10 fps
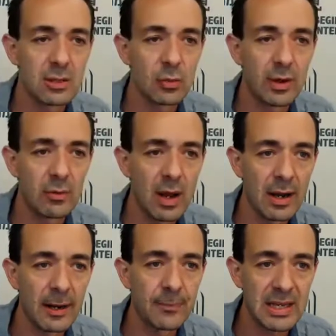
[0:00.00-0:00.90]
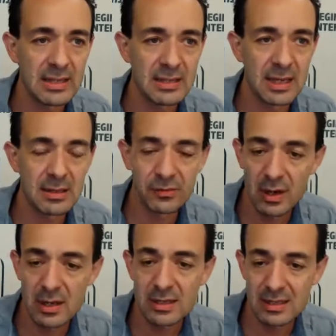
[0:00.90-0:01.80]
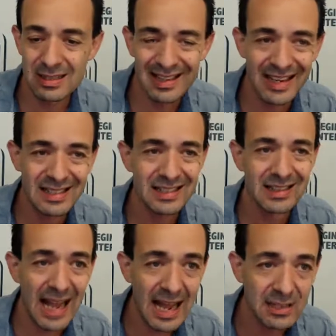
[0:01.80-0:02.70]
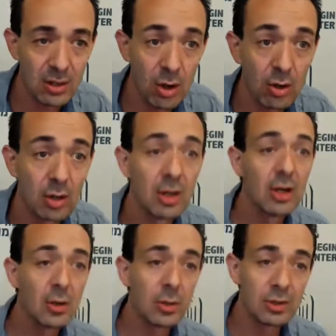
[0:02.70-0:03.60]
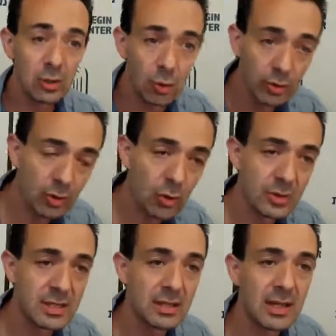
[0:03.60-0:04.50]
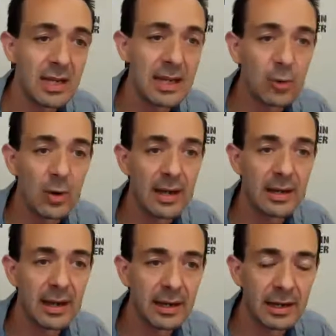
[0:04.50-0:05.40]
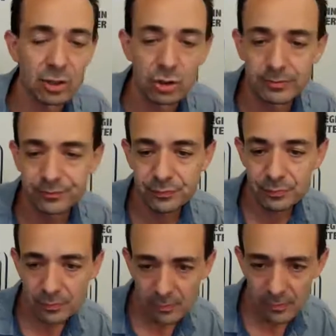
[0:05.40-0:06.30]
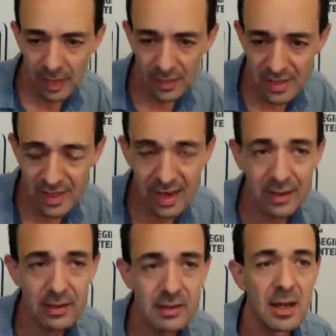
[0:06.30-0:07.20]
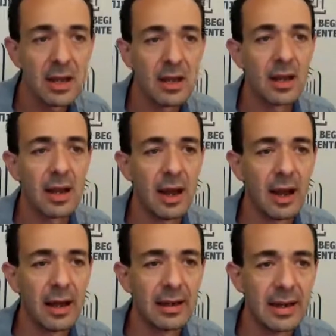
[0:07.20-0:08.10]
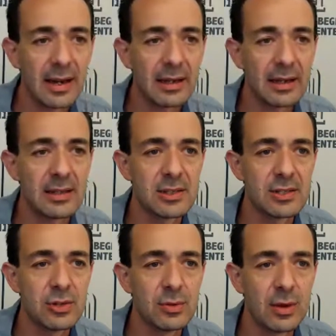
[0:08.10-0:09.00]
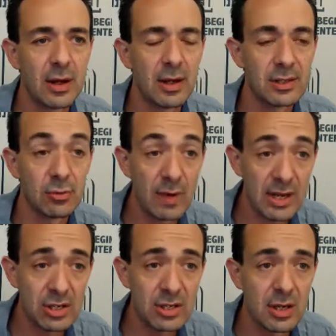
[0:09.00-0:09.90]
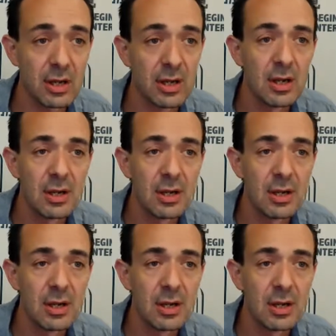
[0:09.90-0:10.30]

that we're running. As I said, there's a link to the catalog, which is all the courses in Hebrew and English. The second link is to register